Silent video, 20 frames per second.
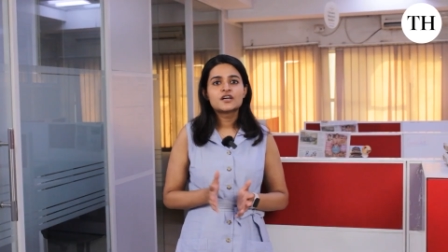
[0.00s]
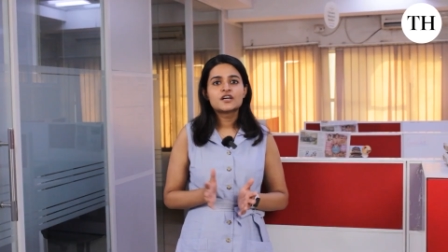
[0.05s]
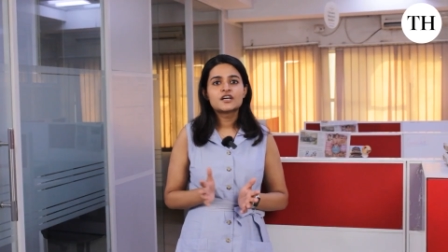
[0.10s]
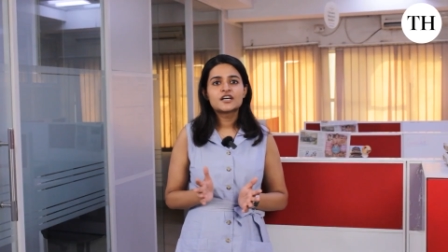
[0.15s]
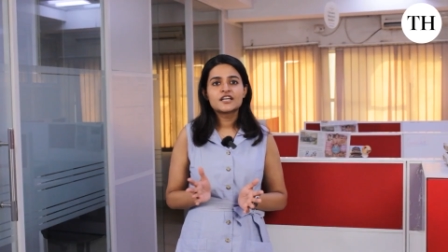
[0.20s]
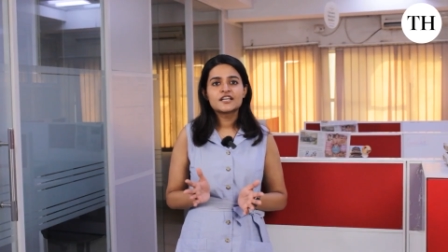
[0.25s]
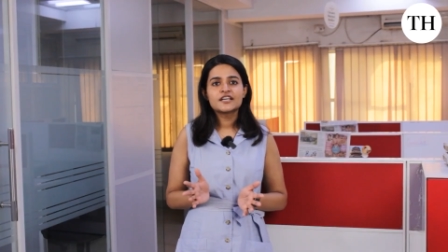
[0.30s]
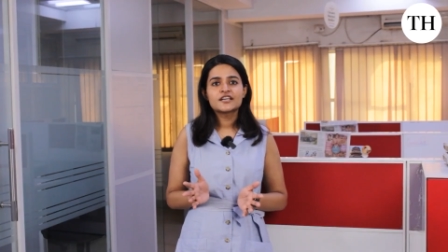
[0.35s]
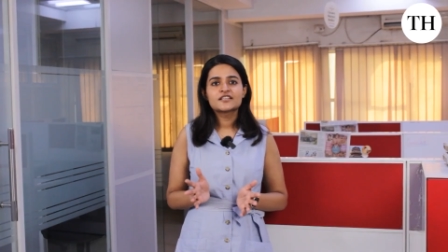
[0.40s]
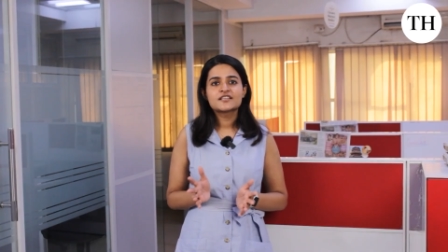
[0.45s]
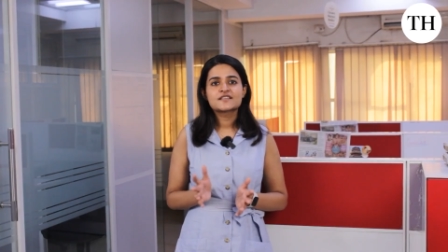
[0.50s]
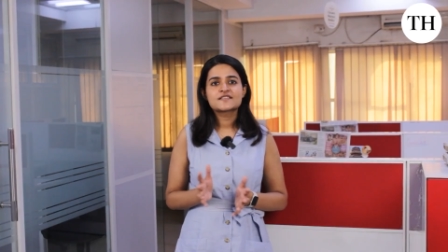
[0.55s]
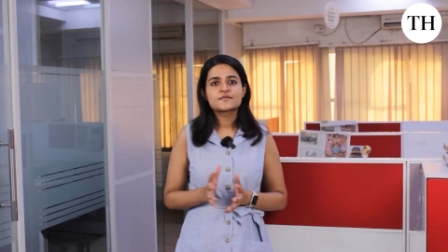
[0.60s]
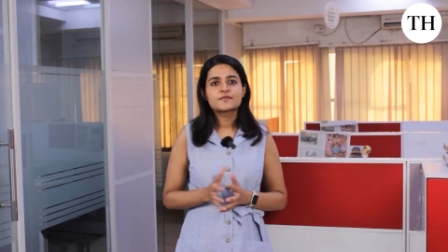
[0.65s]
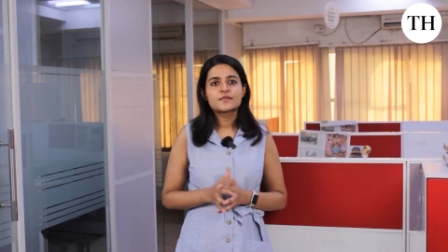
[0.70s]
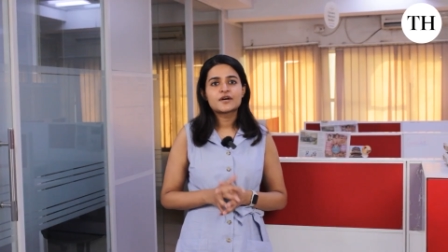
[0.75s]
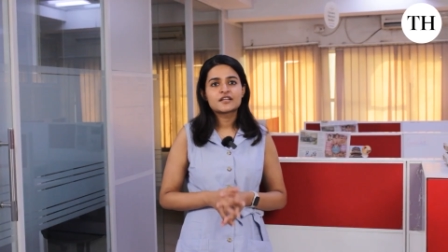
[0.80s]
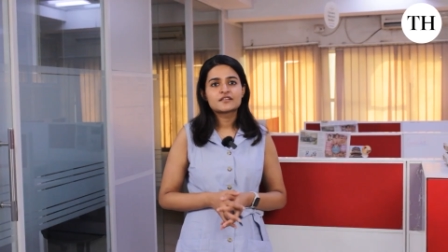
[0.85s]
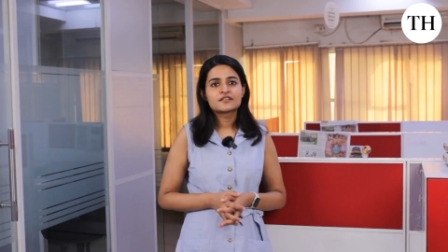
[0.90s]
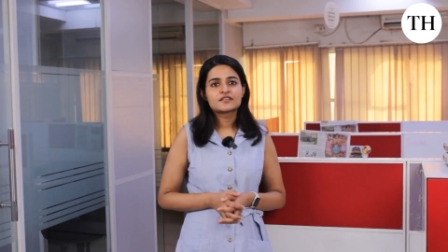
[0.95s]
Earlier this
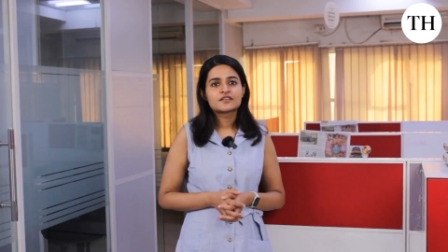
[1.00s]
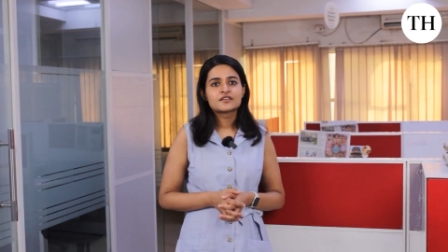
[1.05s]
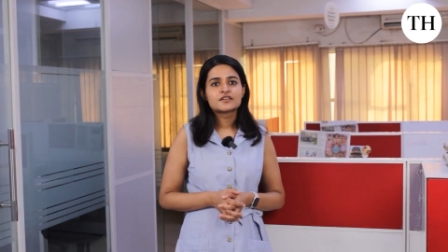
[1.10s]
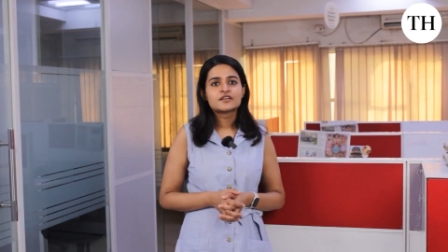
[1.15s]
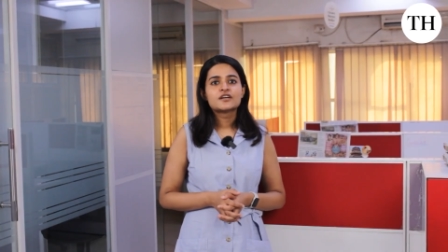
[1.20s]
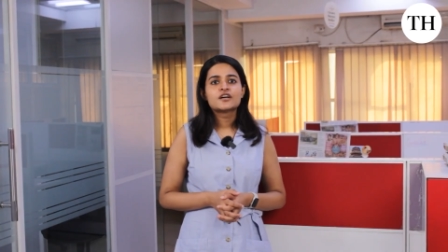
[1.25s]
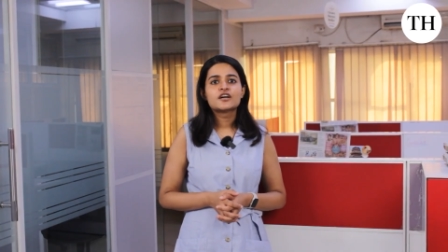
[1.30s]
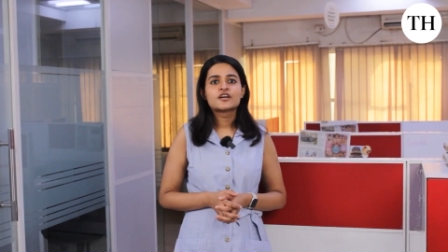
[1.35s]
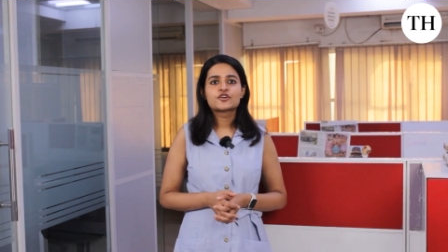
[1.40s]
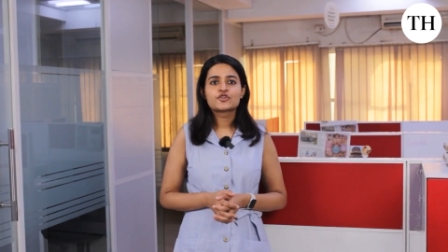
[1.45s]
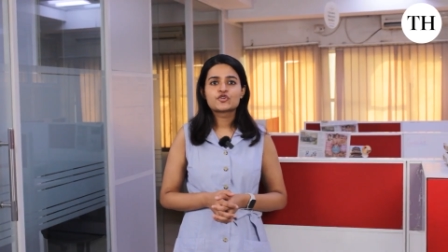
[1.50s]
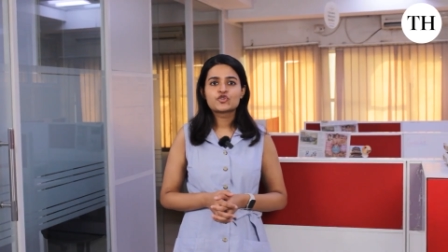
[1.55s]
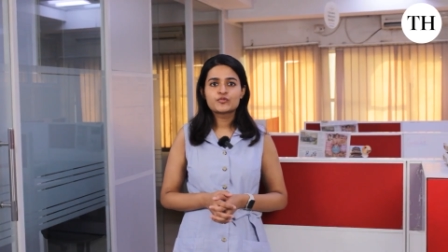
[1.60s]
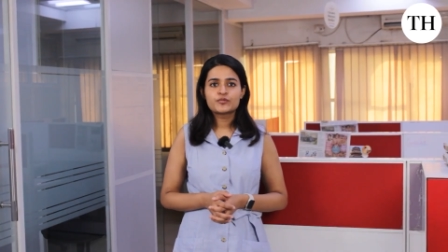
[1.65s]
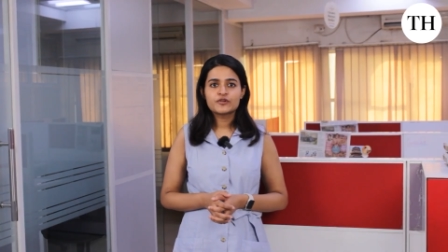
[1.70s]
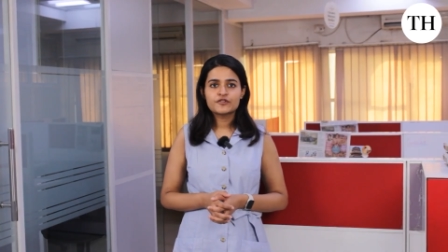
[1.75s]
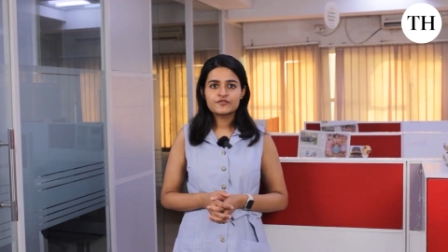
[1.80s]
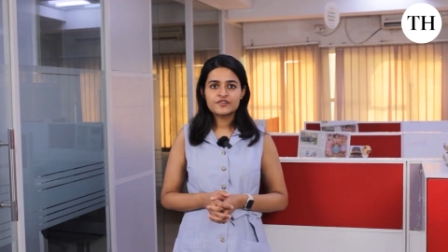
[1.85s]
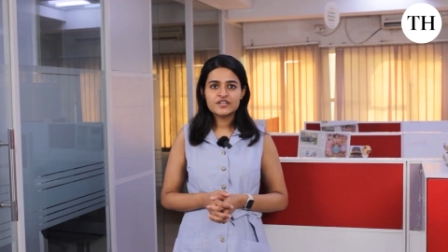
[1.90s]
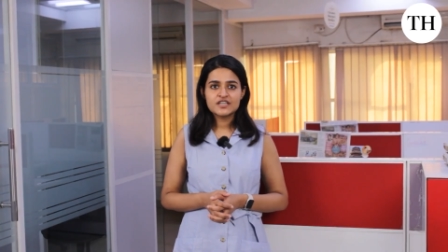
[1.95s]
month, a group
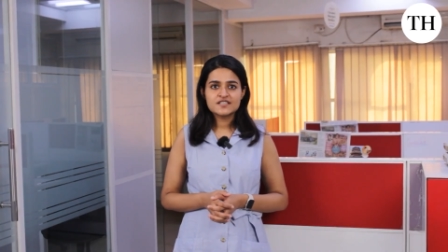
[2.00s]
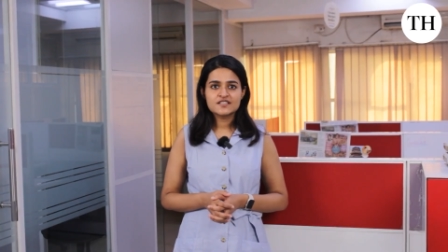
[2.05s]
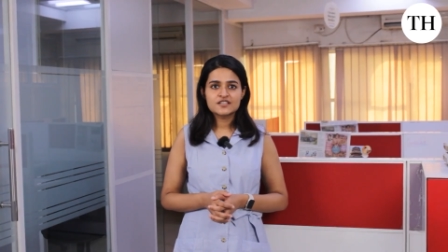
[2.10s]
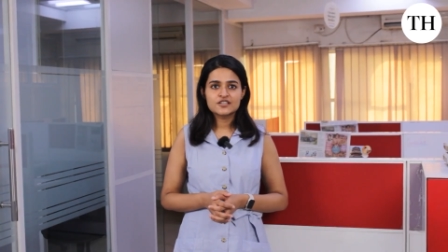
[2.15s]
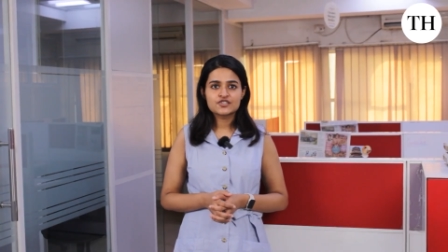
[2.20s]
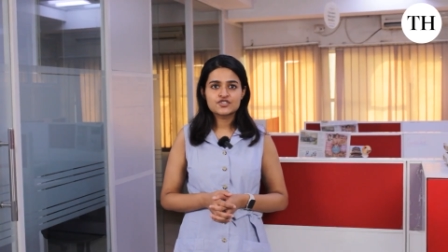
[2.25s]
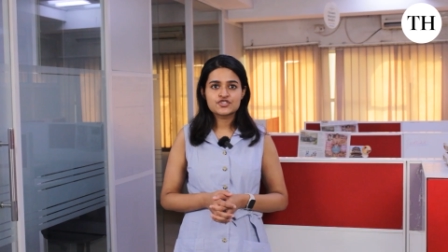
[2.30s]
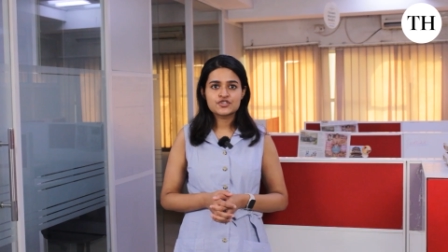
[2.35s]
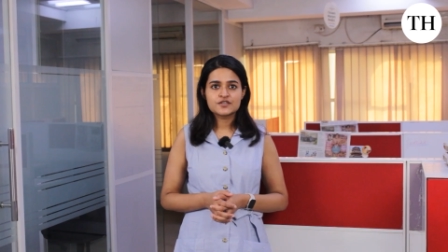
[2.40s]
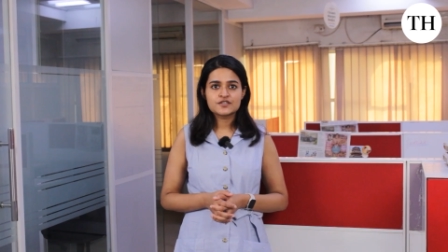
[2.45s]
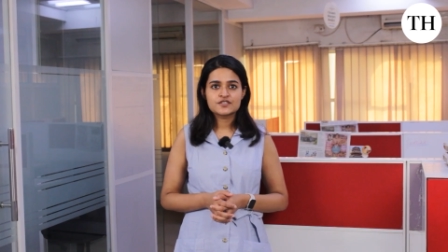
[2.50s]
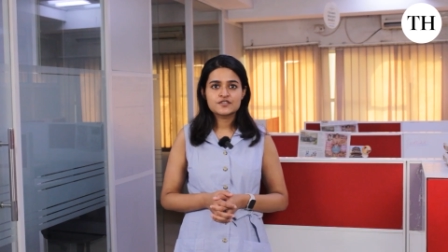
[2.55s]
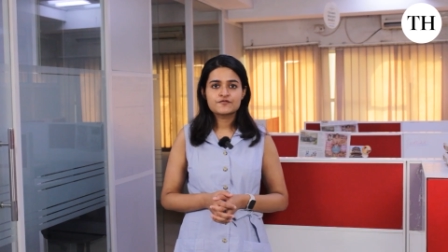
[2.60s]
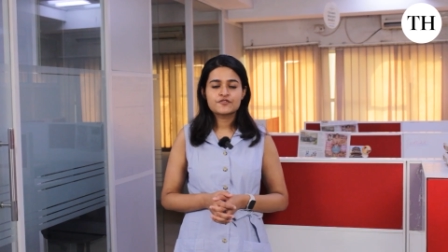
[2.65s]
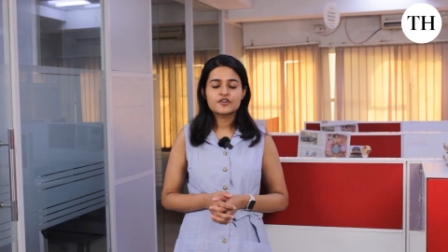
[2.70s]
of researchers